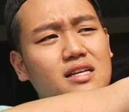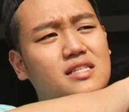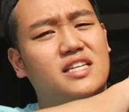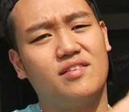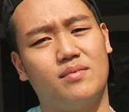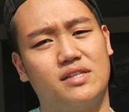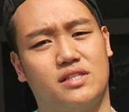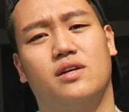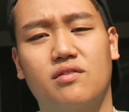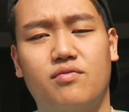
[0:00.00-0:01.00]
Save
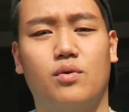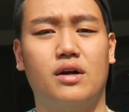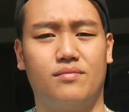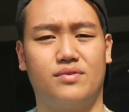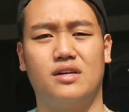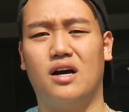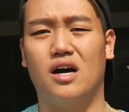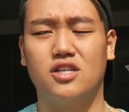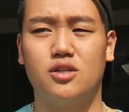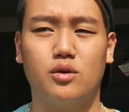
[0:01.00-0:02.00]
myself what,
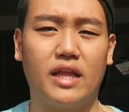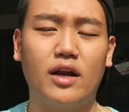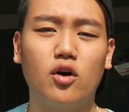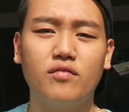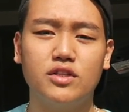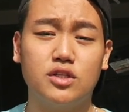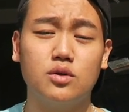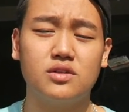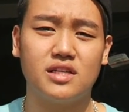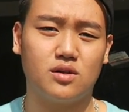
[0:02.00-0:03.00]
100? They don't even
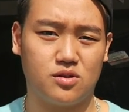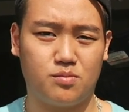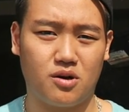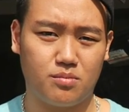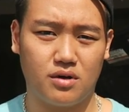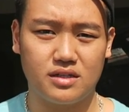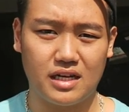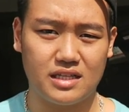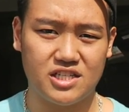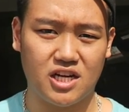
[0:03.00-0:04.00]
do single spark plugs
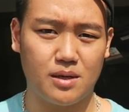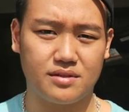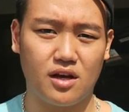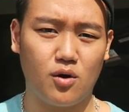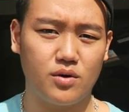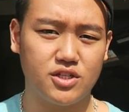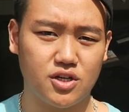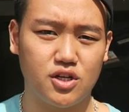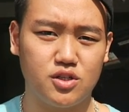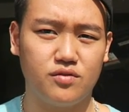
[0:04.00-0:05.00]
at the shops. They always
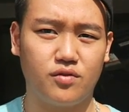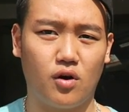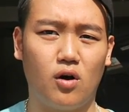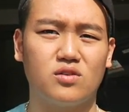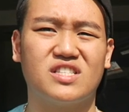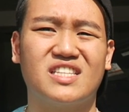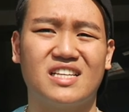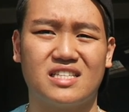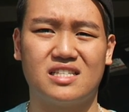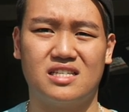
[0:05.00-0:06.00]
charge you for all
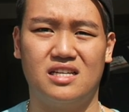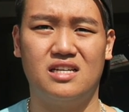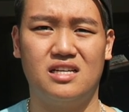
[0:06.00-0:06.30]
6.